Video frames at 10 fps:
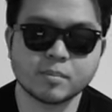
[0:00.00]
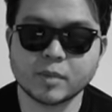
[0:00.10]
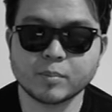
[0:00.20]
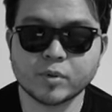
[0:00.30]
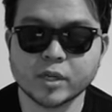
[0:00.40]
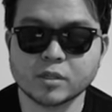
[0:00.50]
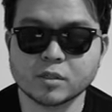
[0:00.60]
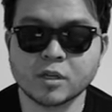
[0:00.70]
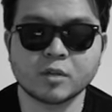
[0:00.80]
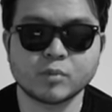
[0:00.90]
my brain is
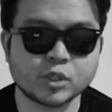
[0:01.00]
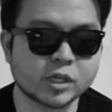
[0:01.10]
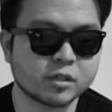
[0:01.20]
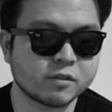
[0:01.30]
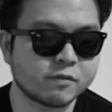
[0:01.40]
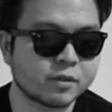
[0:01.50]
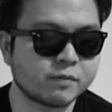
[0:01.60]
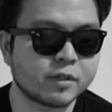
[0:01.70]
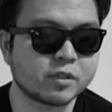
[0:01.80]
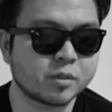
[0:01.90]
not objective. It's
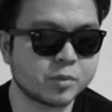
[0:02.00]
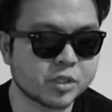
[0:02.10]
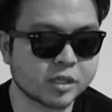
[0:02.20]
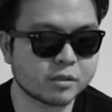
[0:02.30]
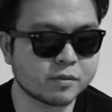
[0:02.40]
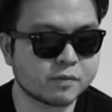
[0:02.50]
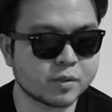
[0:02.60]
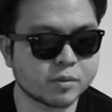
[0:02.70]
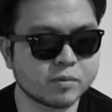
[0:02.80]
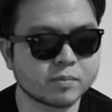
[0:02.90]
very subjective.
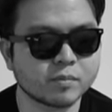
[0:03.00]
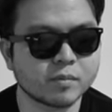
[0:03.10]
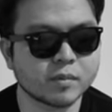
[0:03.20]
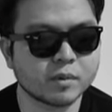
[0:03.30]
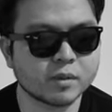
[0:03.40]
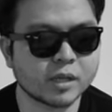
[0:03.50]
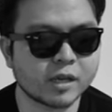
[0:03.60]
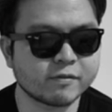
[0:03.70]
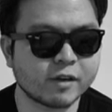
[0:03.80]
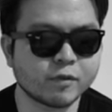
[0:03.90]
So
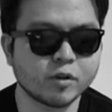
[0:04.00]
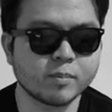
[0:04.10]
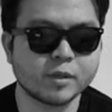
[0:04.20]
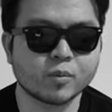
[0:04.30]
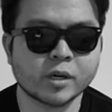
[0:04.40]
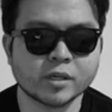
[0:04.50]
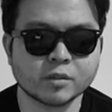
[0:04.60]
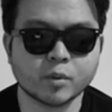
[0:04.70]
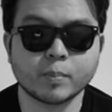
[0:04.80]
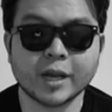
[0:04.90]
I, I've only been wearing
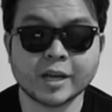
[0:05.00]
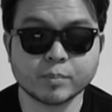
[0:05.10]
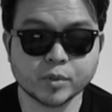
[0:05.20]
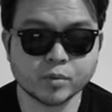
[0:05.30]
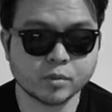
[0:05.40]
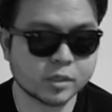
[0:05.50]
this with black boots.